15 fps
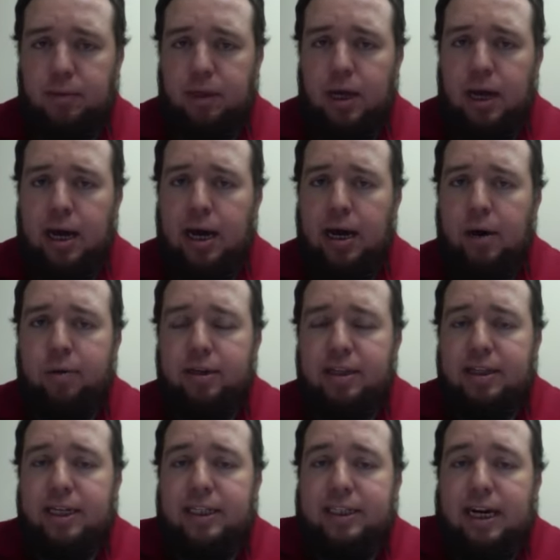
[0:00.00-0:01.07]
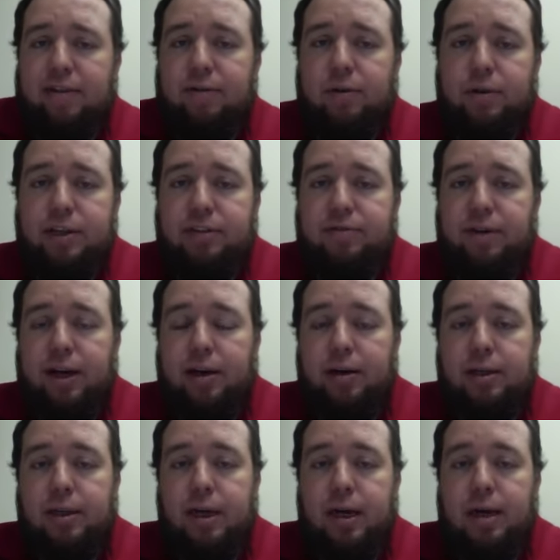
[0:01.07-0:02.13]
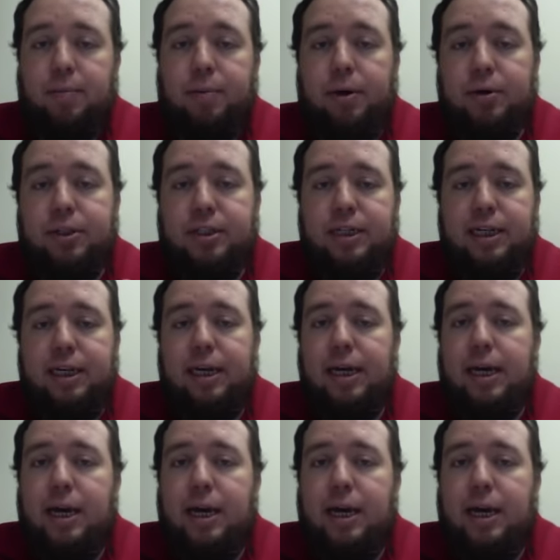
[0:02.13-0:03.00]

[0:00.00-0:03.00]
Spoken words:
One of the things I've always found personally